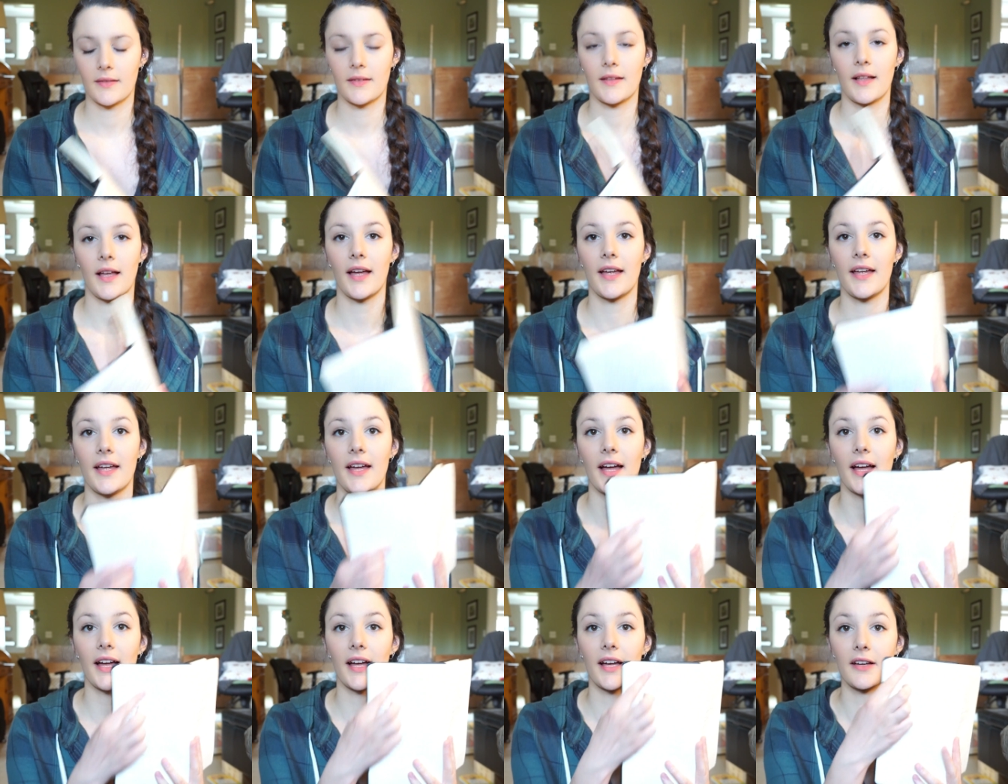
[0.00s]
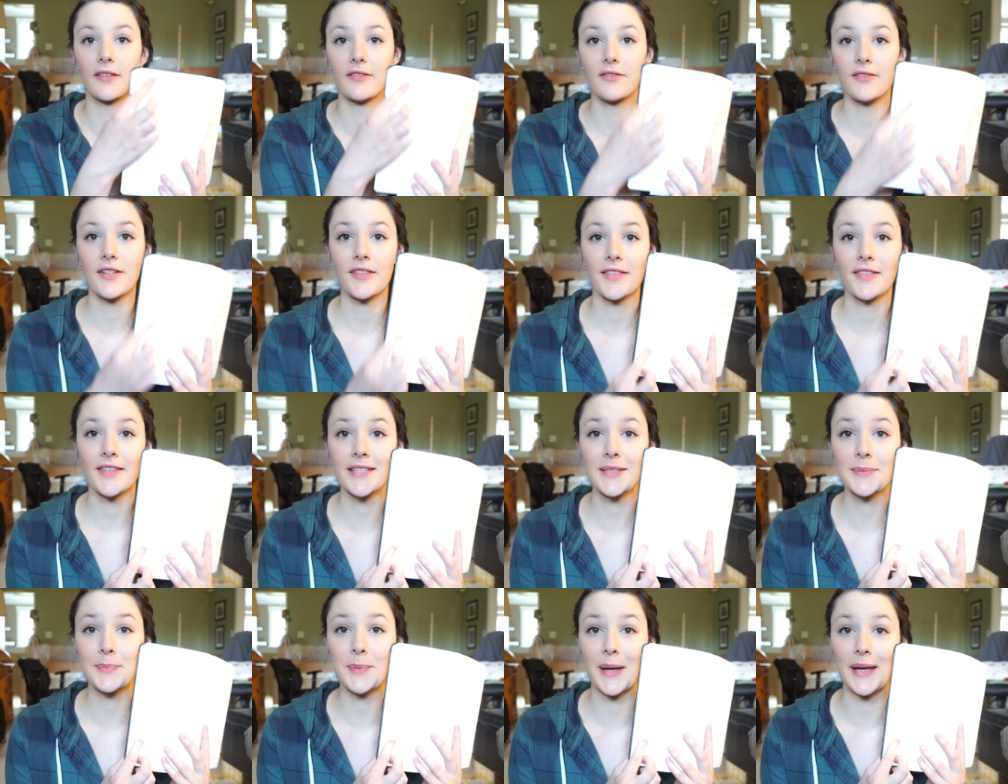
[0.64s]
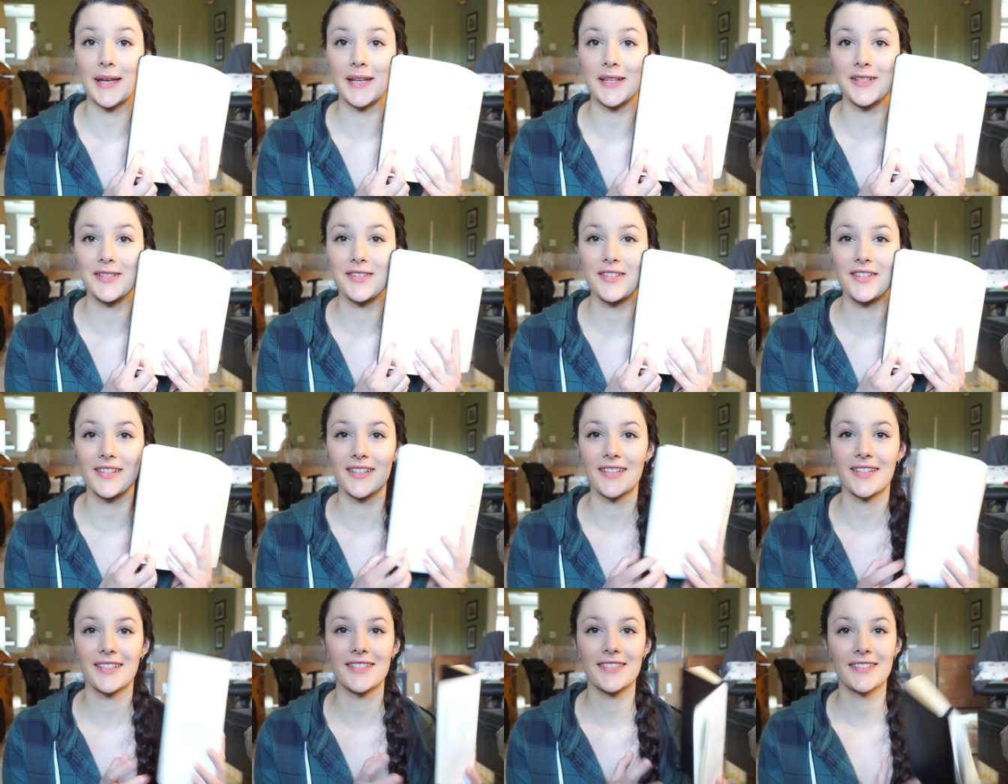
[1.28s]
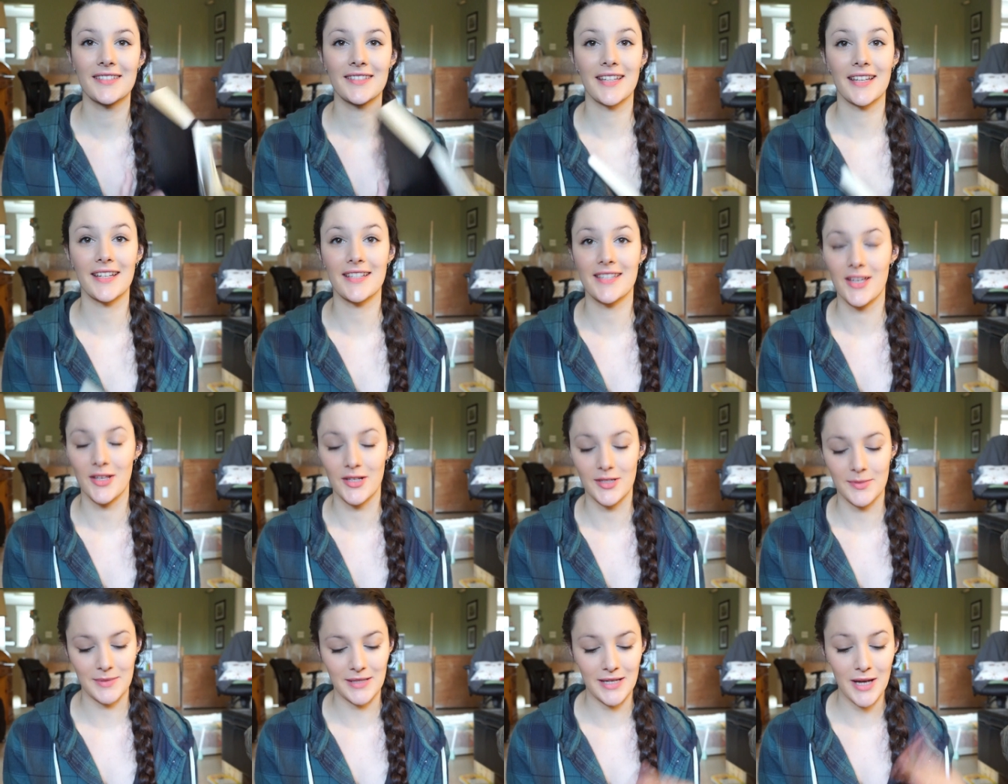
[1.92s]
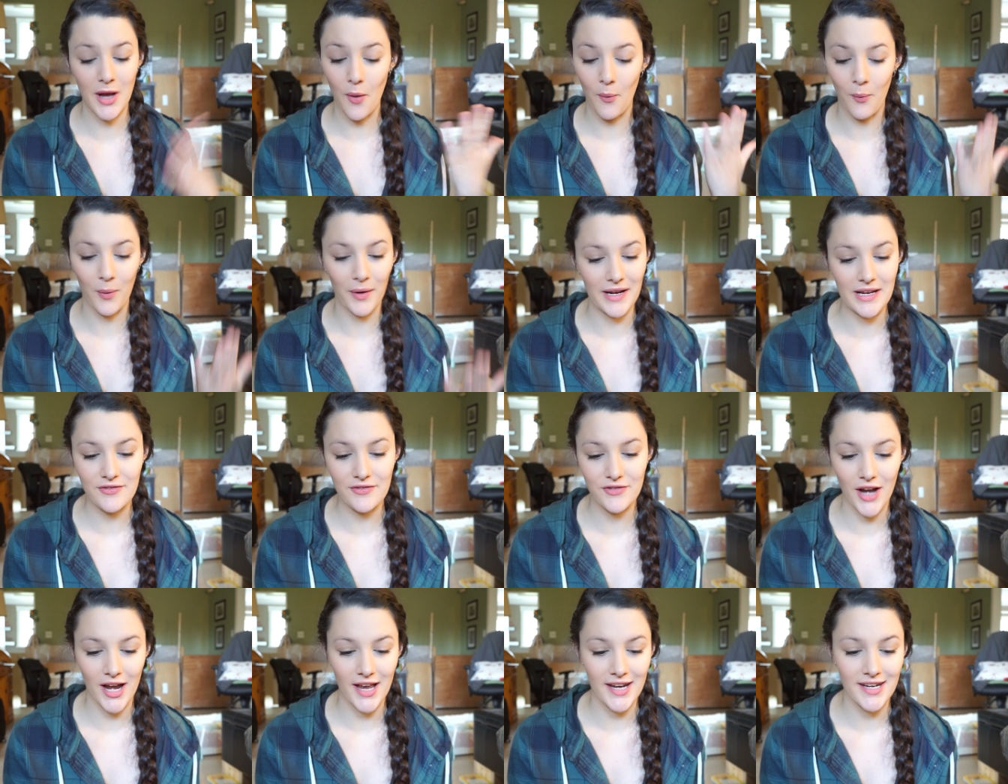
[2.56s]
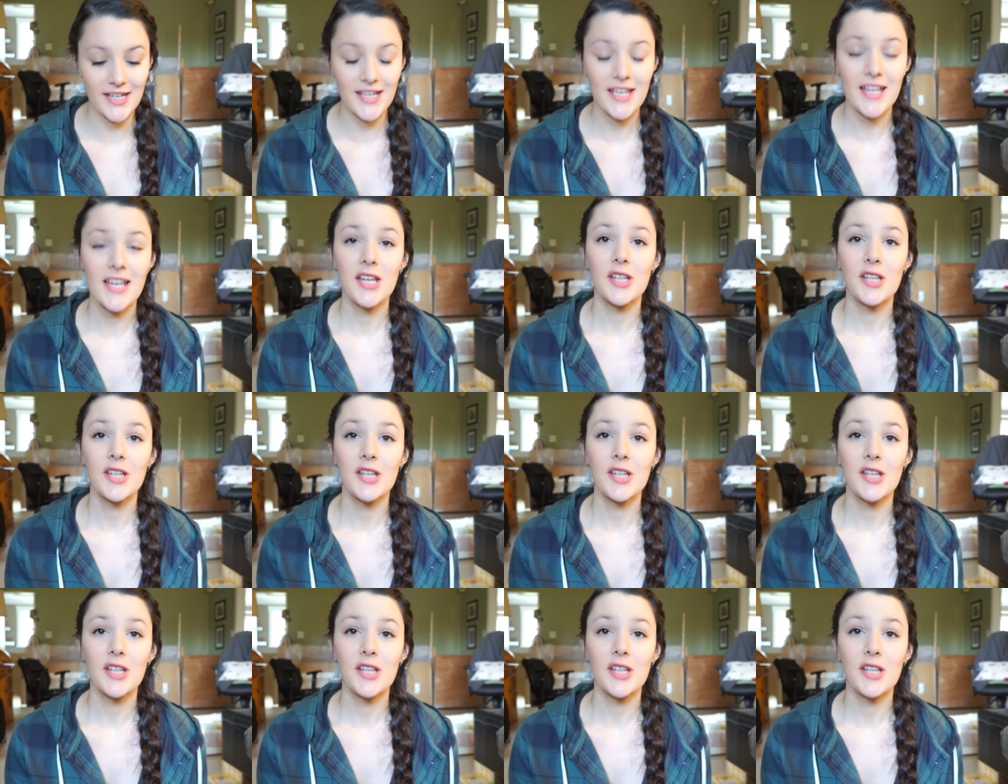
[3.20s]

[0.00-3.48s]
I have this page that tells me what I read.